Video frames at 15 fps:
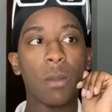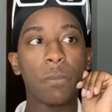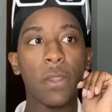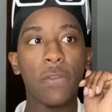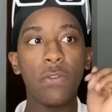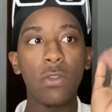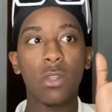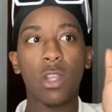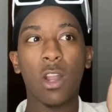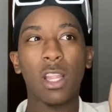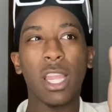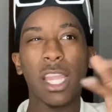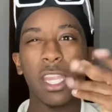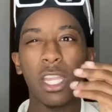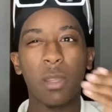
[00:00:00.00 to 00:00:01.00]
if you start
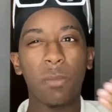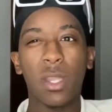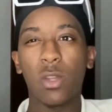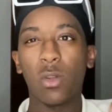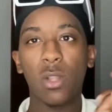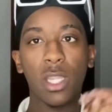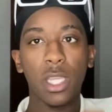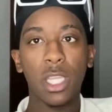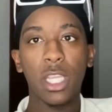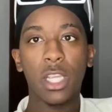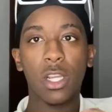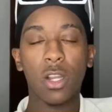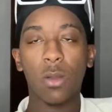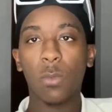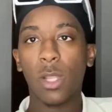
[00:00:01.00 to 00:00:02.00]
like in the middle of the
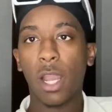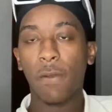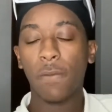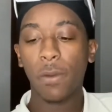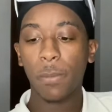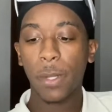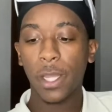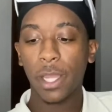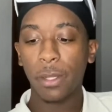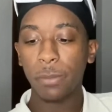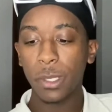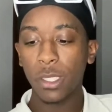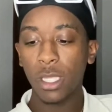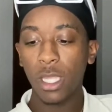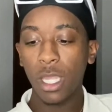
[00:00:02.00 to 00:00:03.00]
year or whatever. But
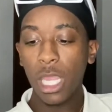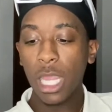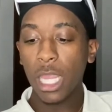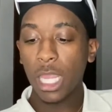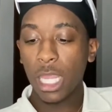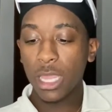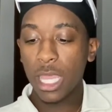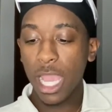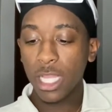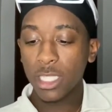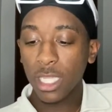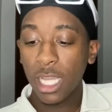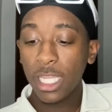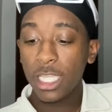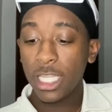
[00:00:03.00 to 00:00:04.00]
that's
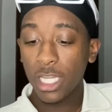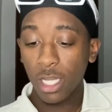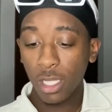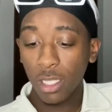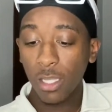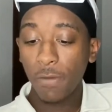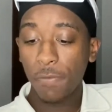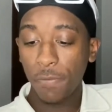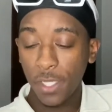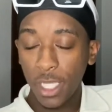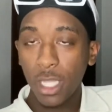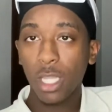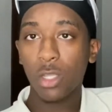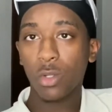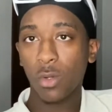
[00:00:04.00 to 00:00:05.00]
a yearly fee
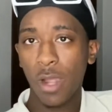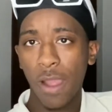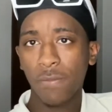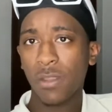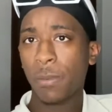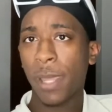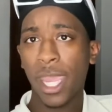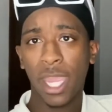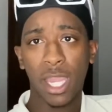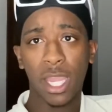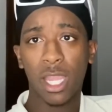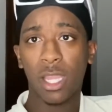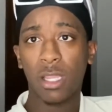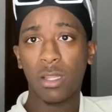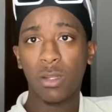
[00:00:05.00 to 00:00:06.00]
that you'll have to
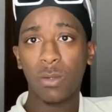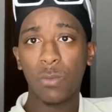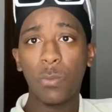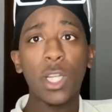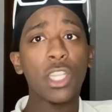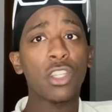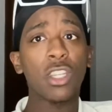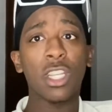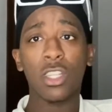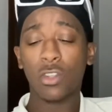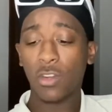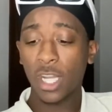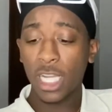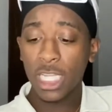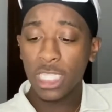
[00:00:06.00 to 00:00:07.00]
pay, which is
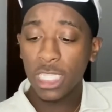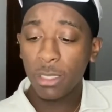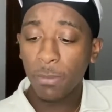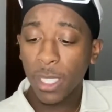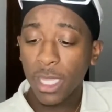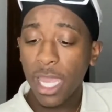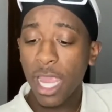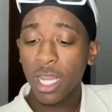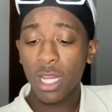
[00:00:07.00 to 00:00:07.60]
crazy. But that